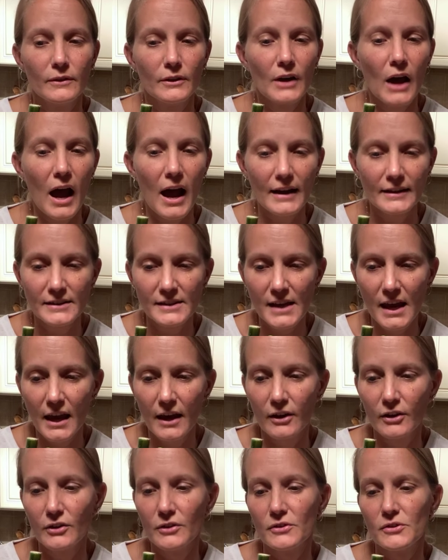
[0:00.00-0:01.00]

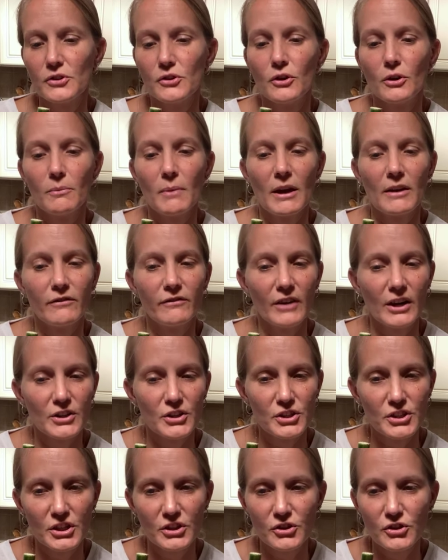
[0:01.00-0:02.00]
cocktails, you can make
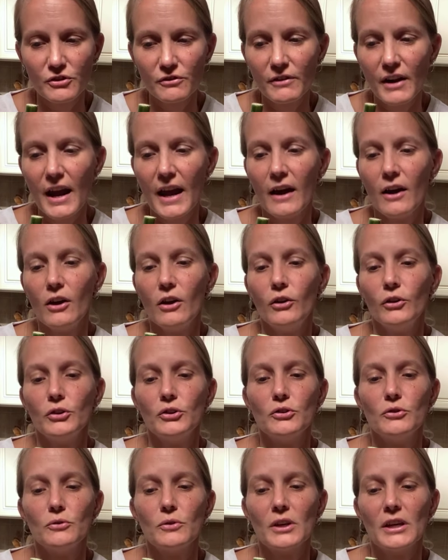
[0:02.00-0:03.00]
fresh ginger ale,
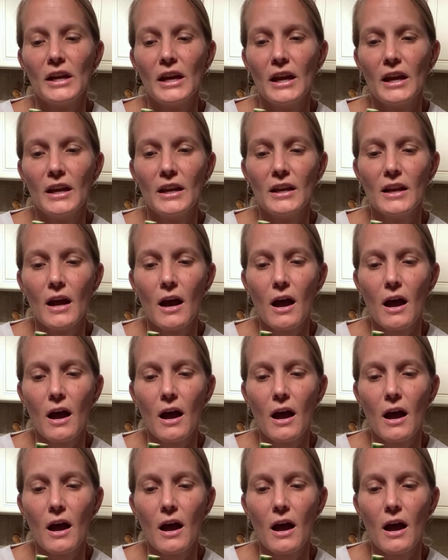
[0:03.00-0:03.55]
you can,